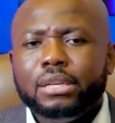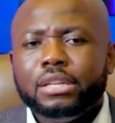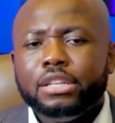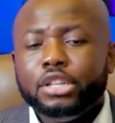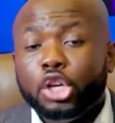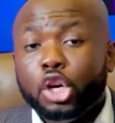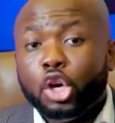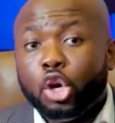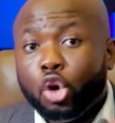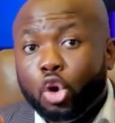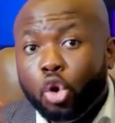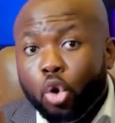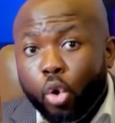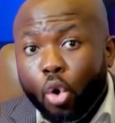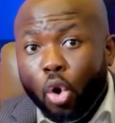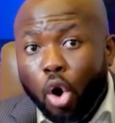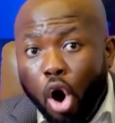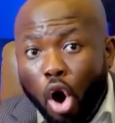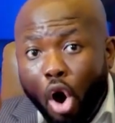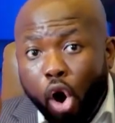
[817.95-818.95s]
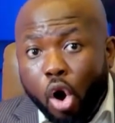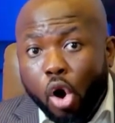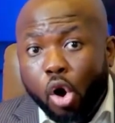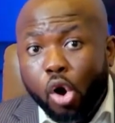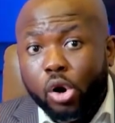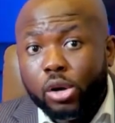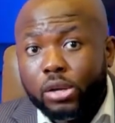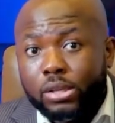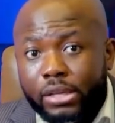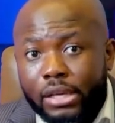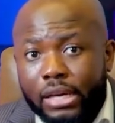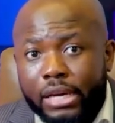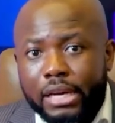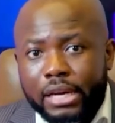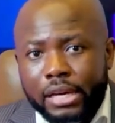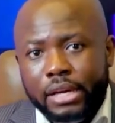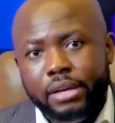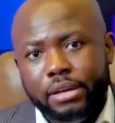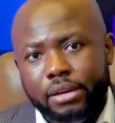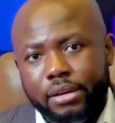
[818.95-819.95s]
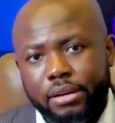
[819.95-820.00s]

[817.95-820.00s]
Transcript: they go all in.